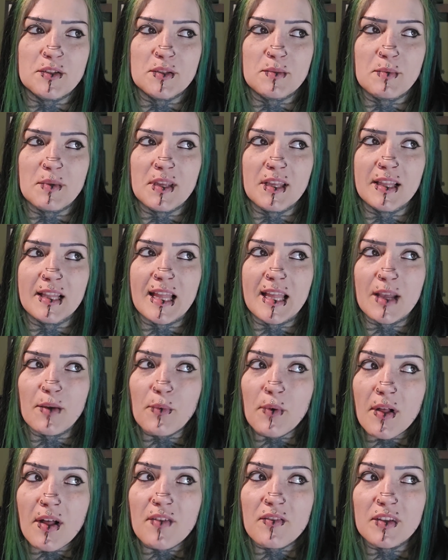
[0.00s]
just being
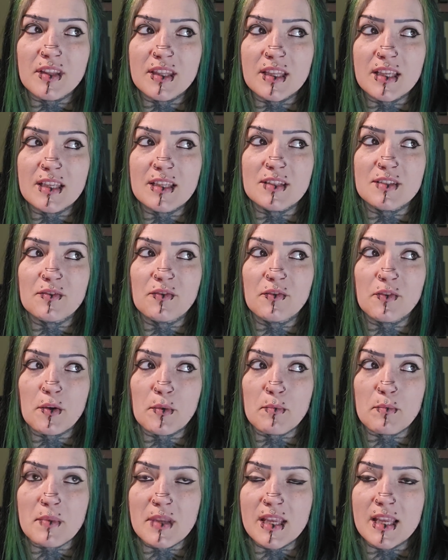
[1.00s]
like, well, everything's
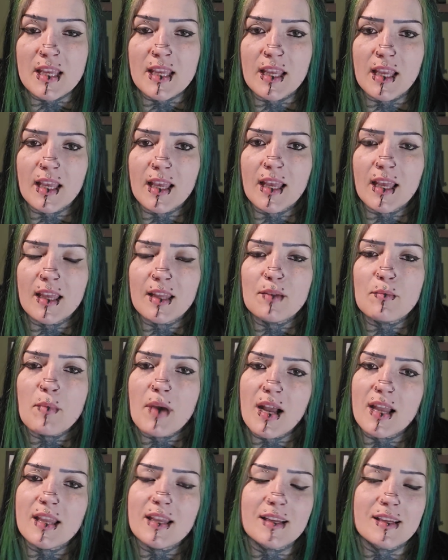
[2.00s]
for me and
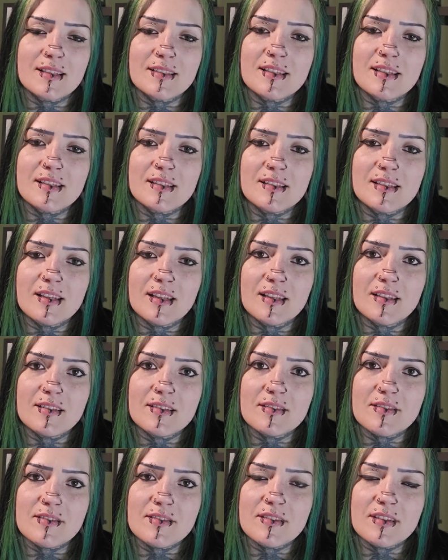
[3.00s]
my
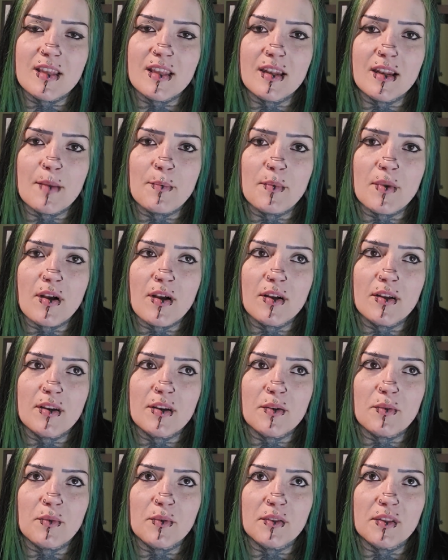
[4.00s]
existence, and I'm not
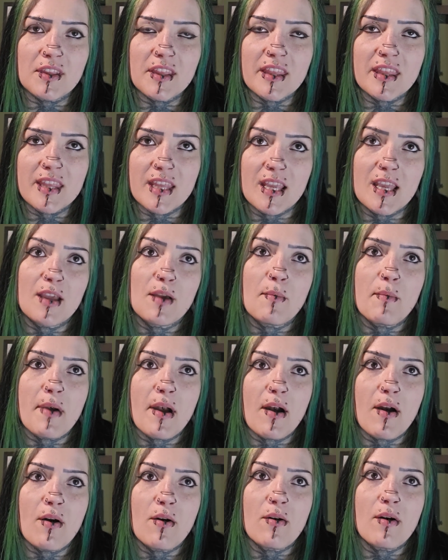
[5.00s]
going to really think
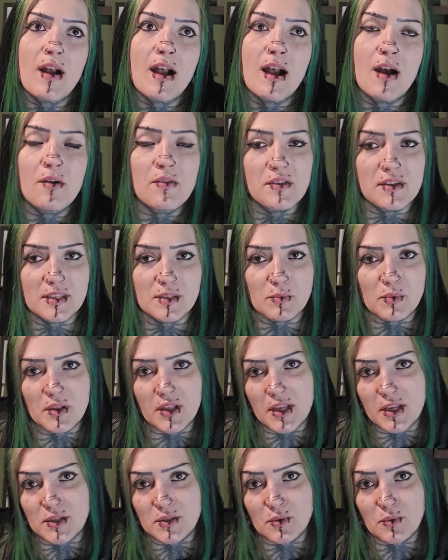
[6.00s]
about how this
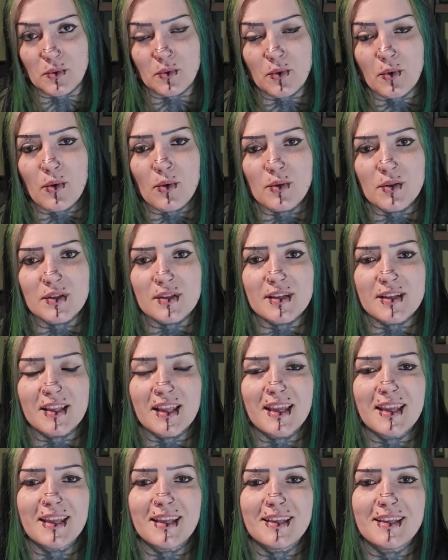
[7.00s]
plays a role in
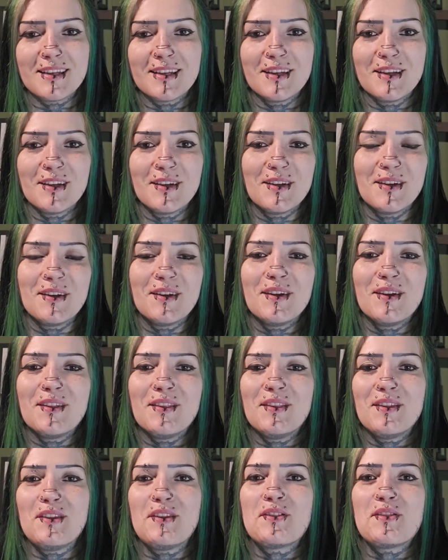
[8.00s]
like
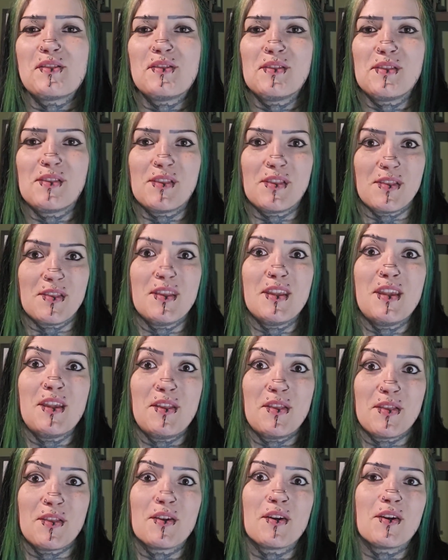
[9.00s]
the
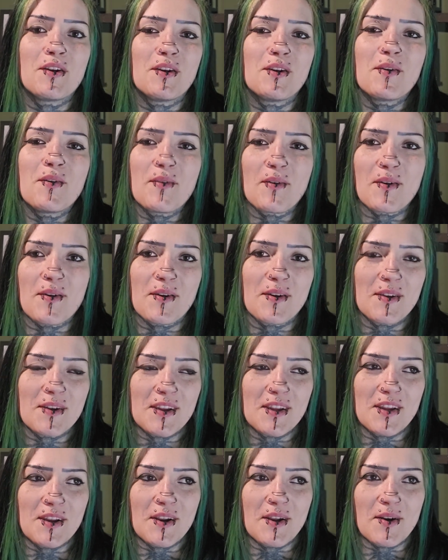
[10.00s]
ether or,
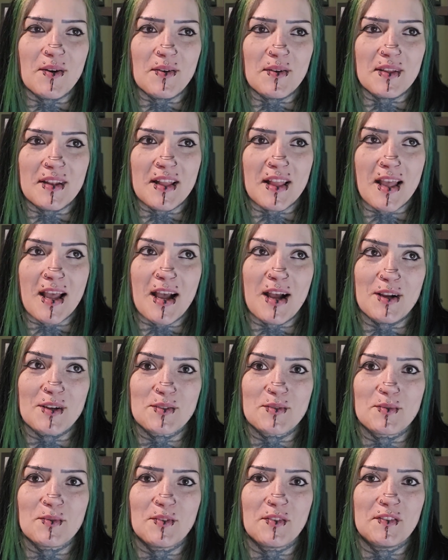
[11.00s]
in an
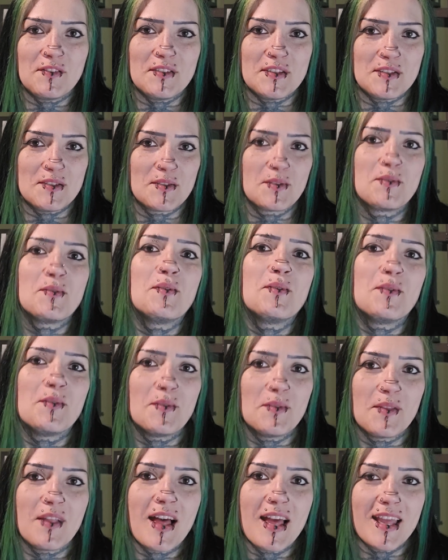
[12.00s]
actual
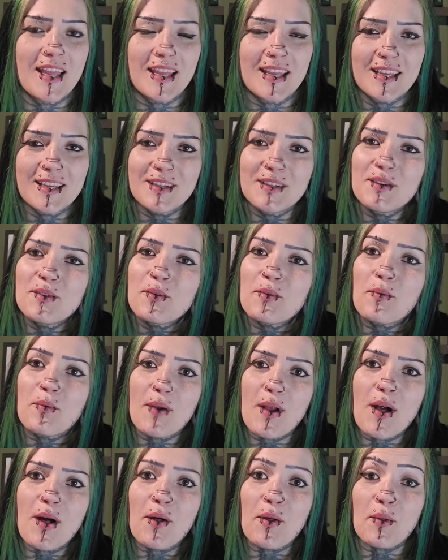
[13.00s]
physical like
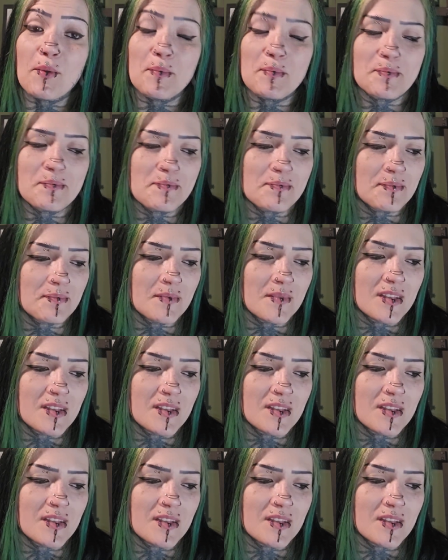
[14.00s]
realm.